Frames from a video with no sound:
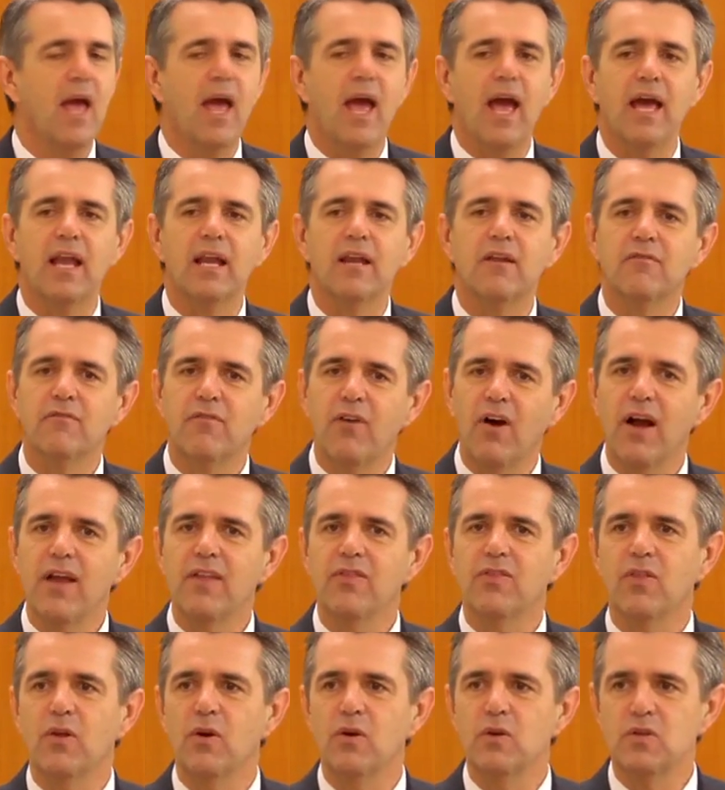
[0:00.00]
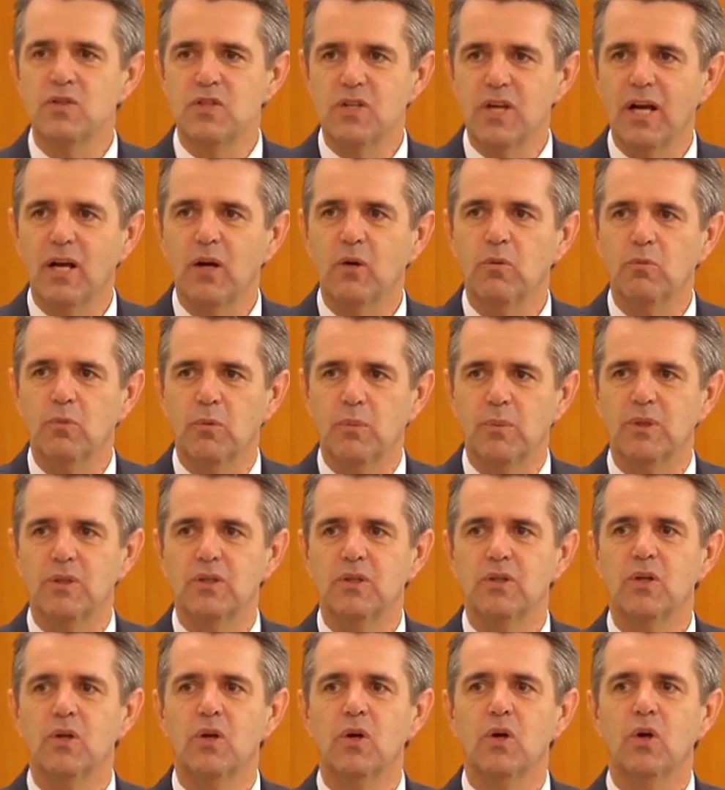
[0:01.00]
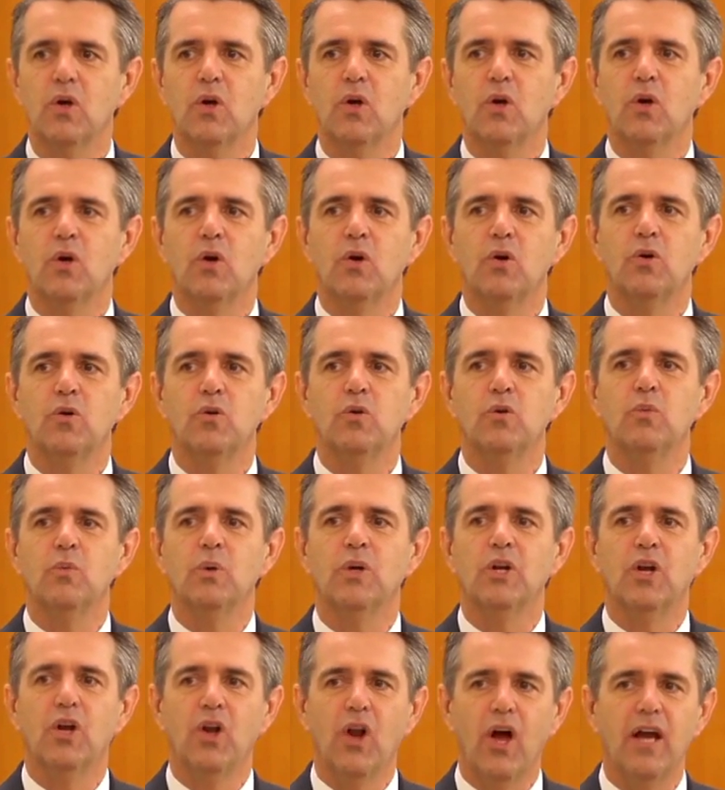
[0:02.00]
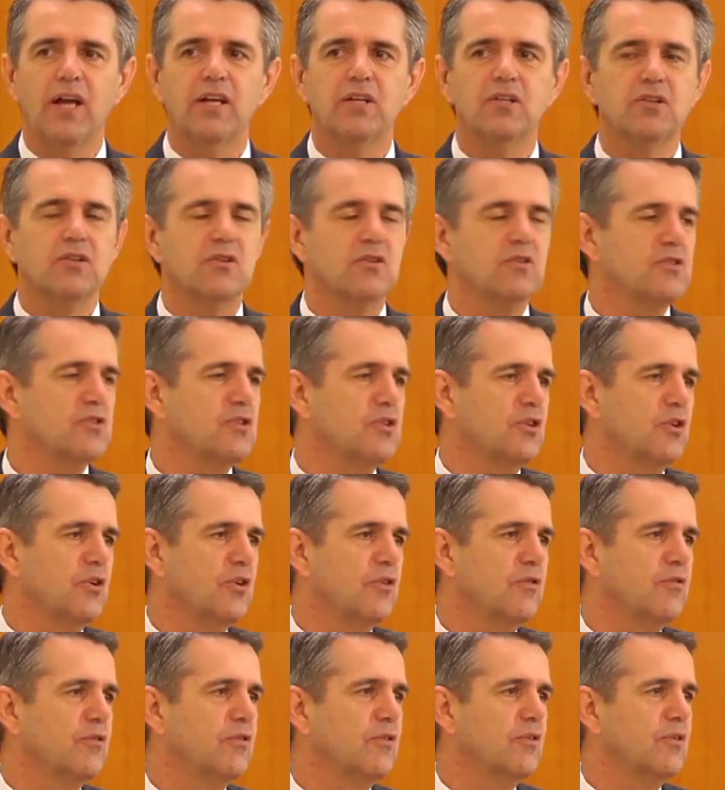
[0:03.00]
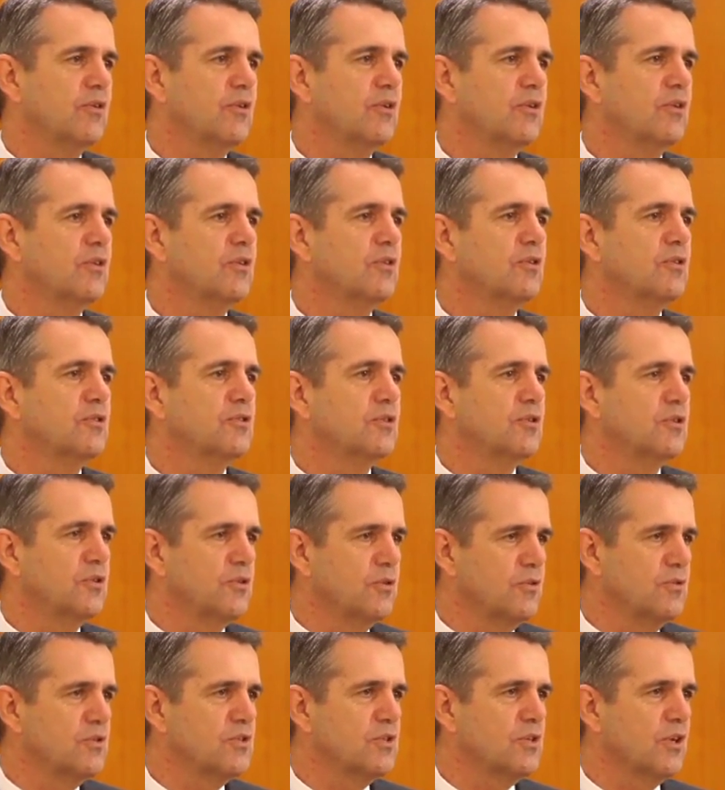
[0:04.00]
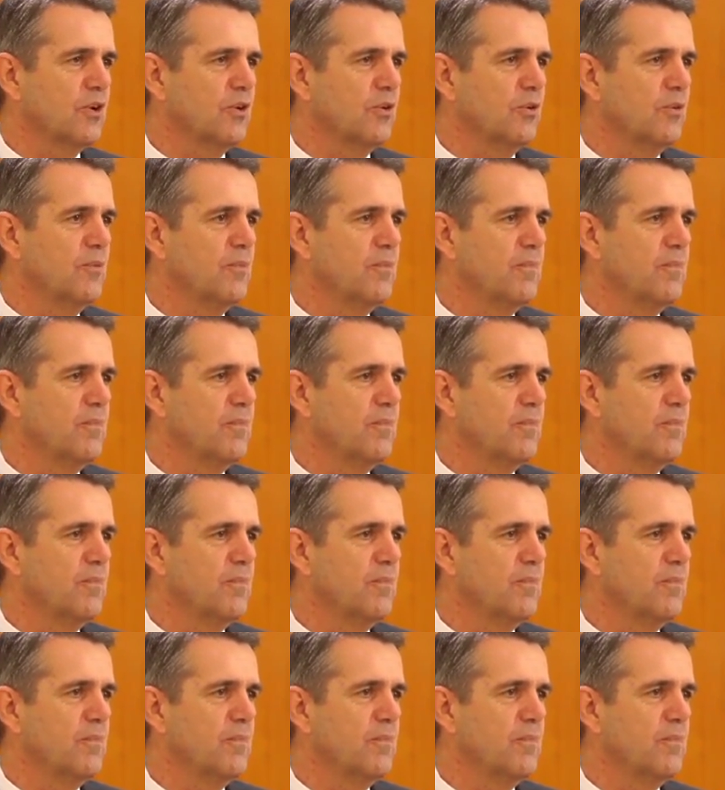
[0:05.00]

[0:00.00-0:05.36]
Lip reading: and invite those young women who would like to serve to do so.